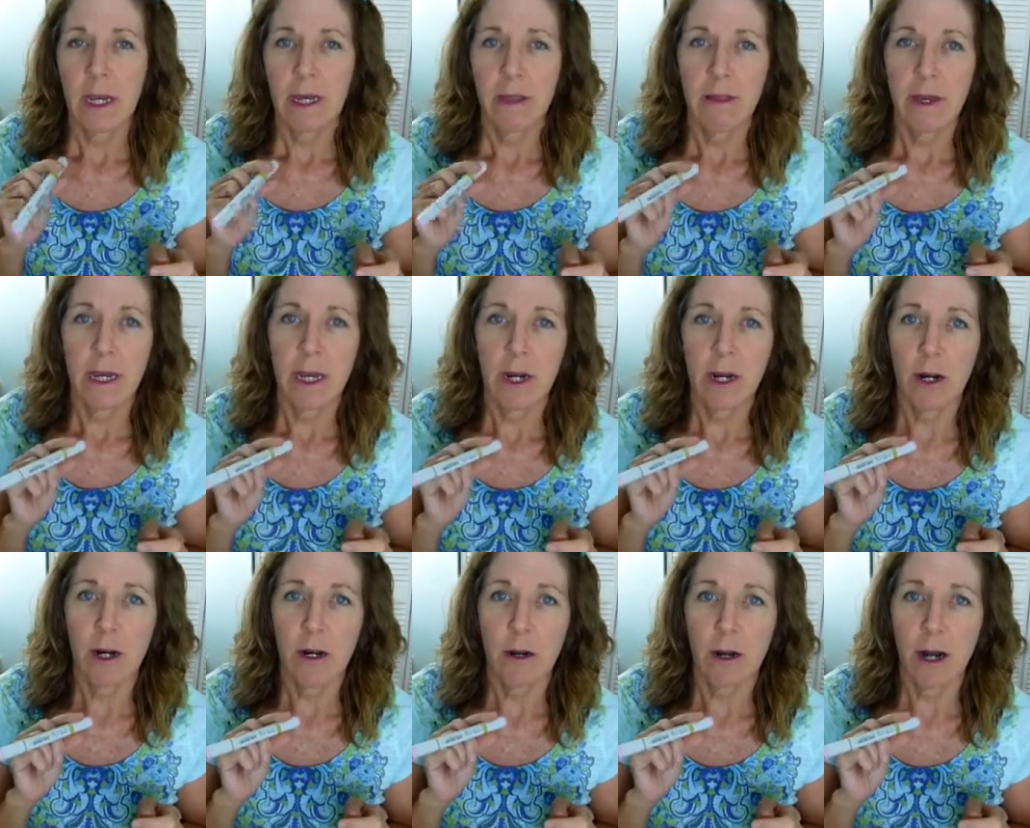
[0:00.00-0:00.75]

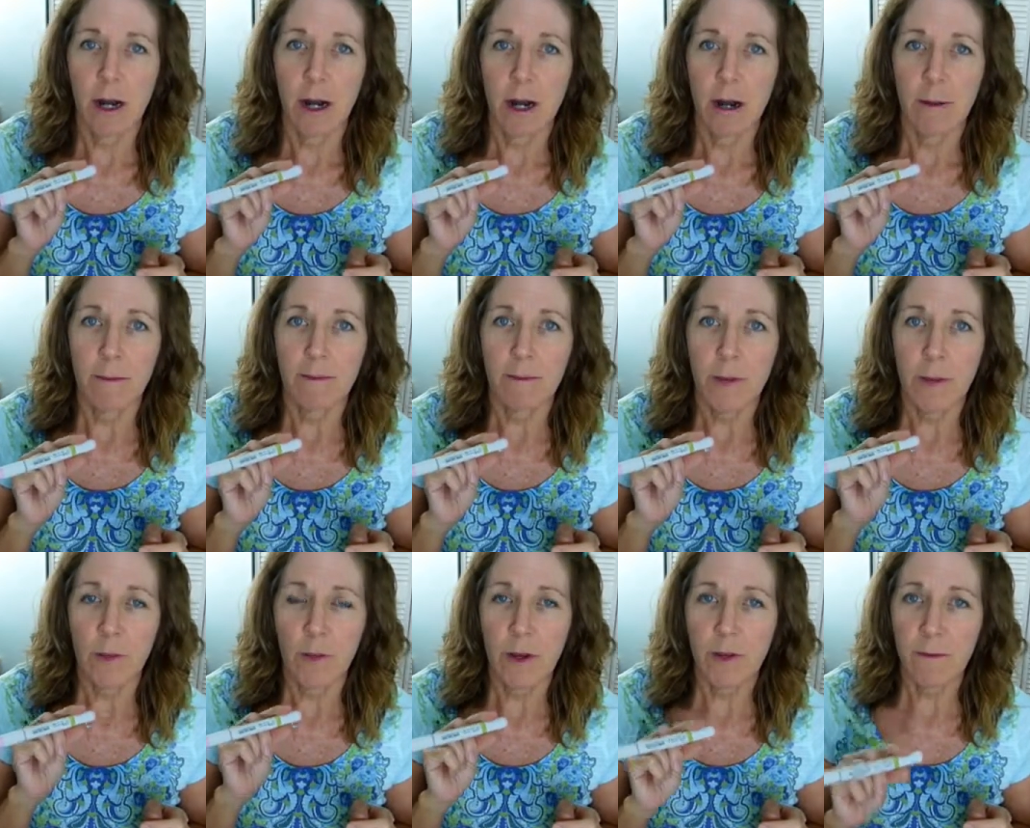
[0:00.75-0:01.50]
They're
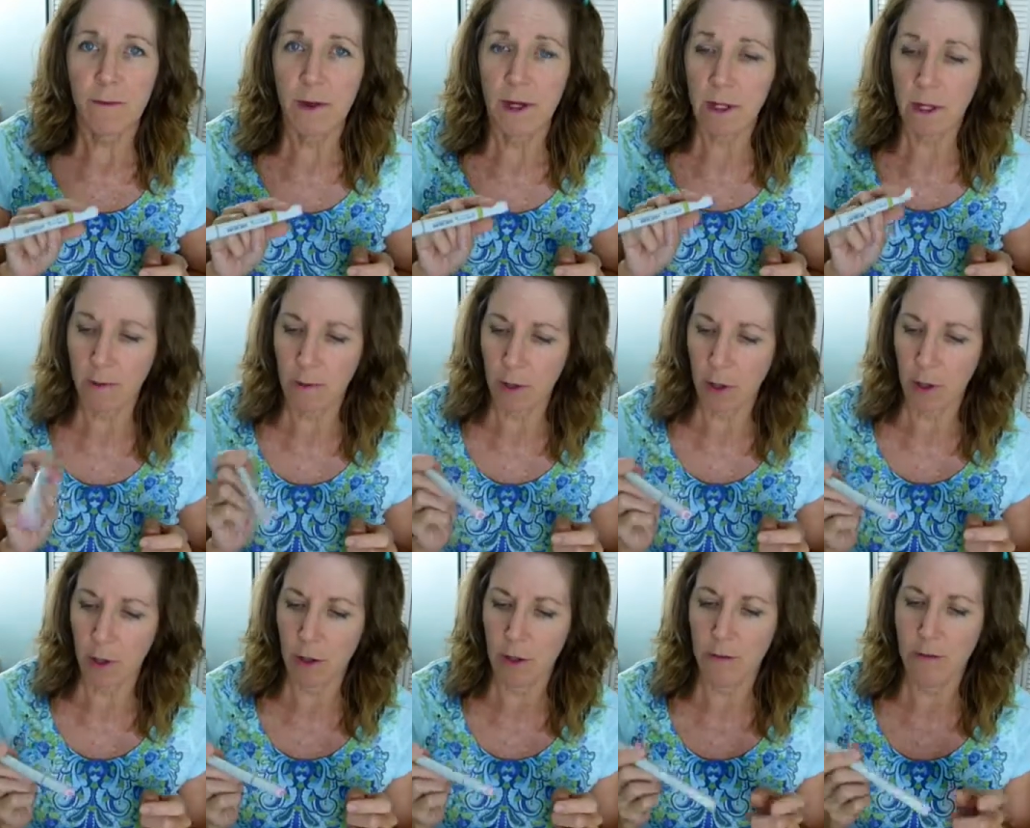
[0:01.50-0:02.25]

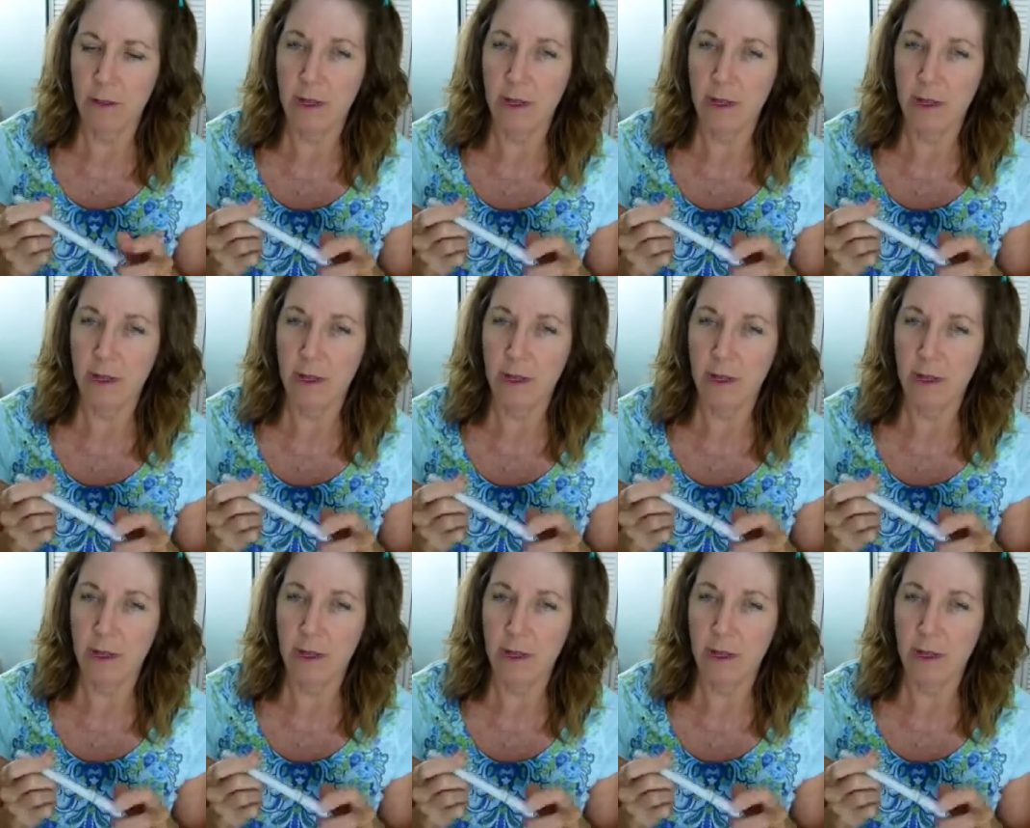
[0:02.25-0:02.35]
refillable.